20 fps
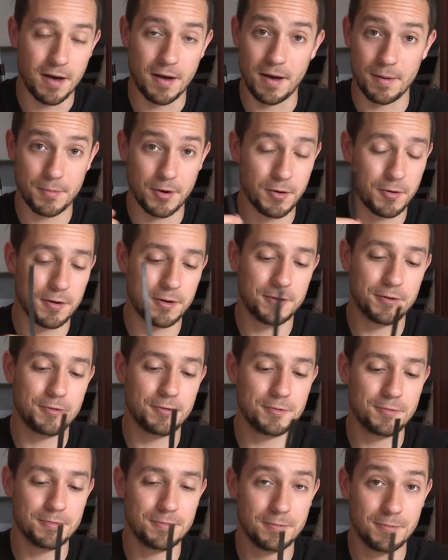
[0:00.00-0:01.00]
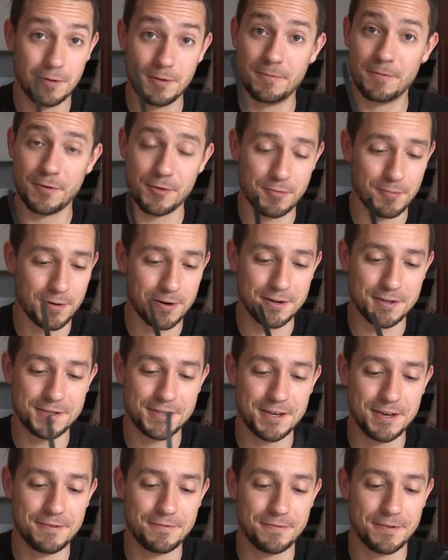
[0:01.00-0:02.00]
I'm going to, well, first we're going to
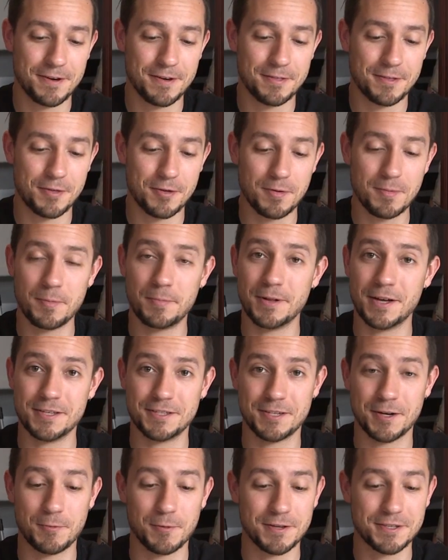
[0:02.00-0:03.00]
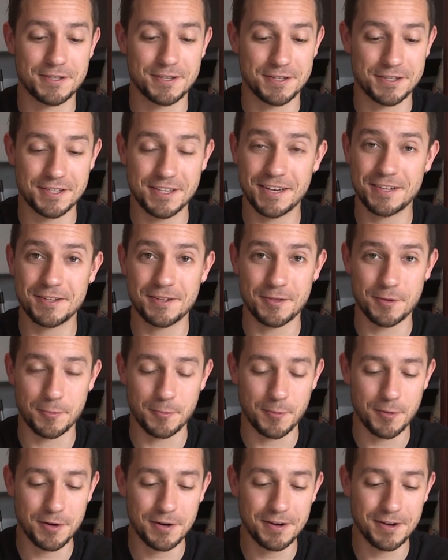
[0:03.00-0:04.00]
see if the thermoplastic wants to stick to the
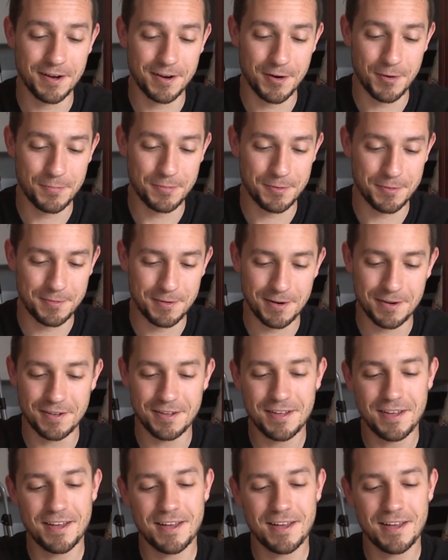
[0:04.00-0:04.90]
wood, and I hope it will.